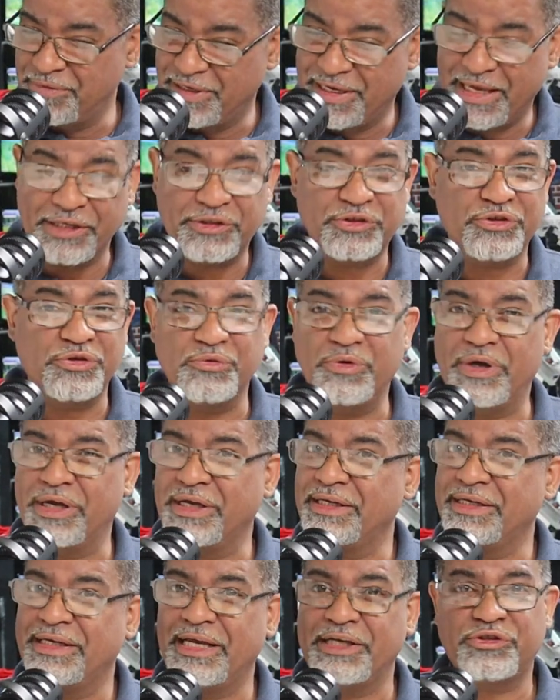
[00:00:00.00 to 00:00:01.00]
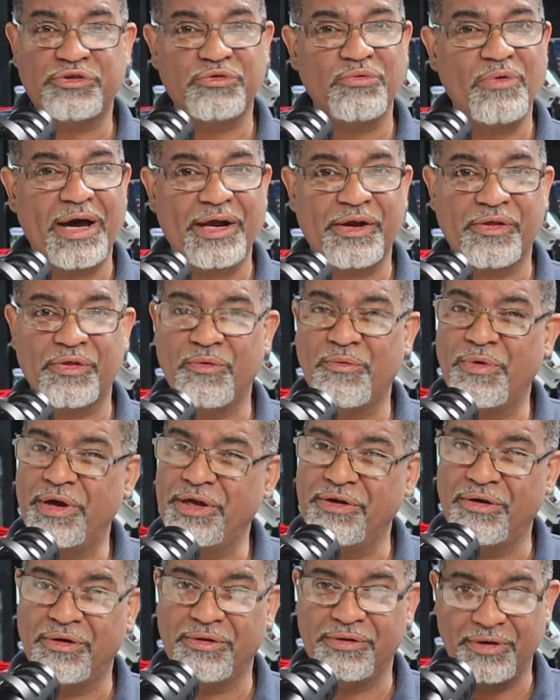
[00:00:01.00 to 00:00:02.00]
get you out of the way.
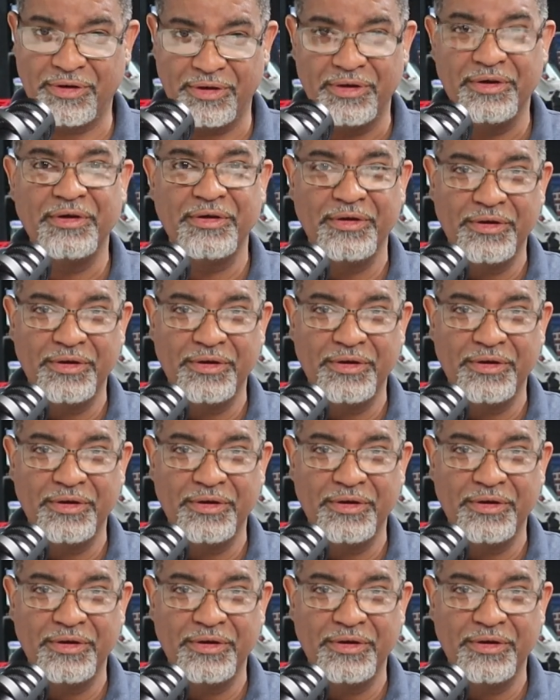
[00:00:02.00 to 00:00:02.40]
No.